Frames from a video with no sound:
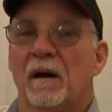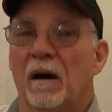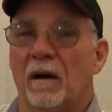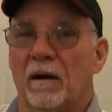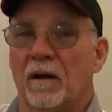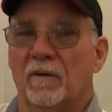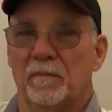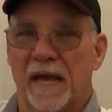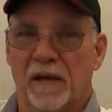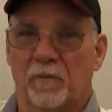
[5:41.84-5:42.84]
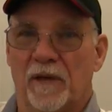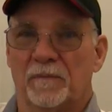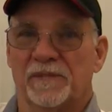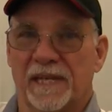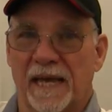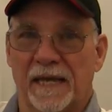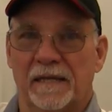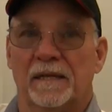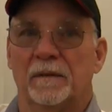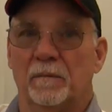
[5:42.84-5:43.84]
or on my website,
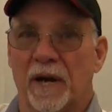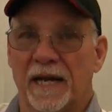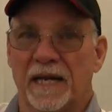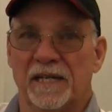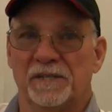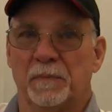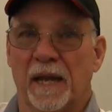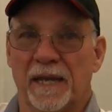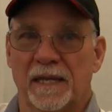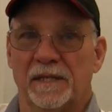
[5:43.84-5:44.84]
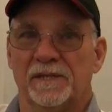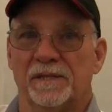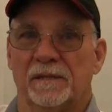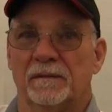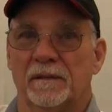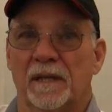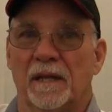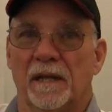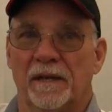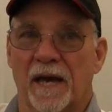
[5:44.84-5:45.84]

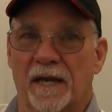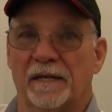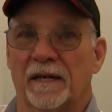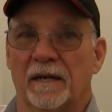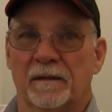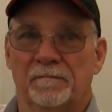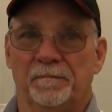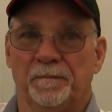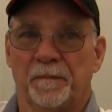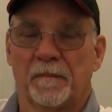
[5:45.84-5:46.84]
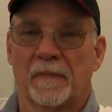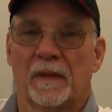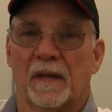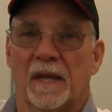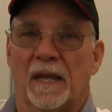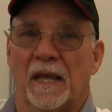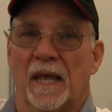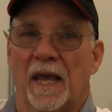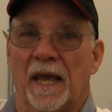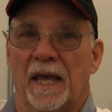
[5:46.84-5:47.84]
bradleysblades.com.
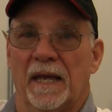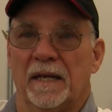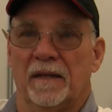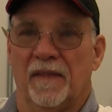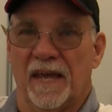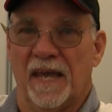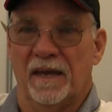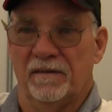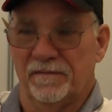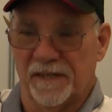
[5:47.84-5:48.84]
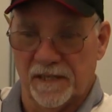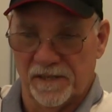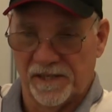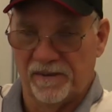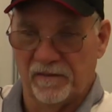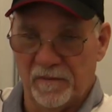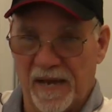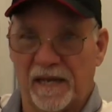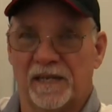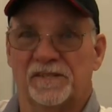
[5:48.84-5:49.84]
And they have several of my
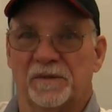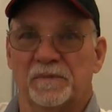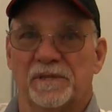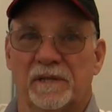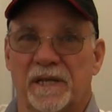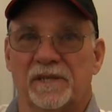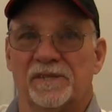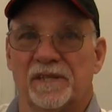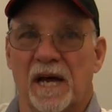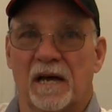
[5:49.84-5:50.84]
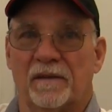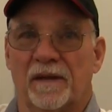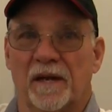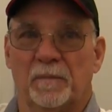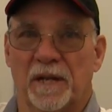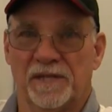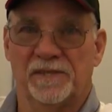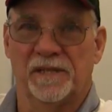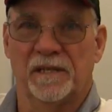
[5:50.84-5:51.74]
customs in stock there, plus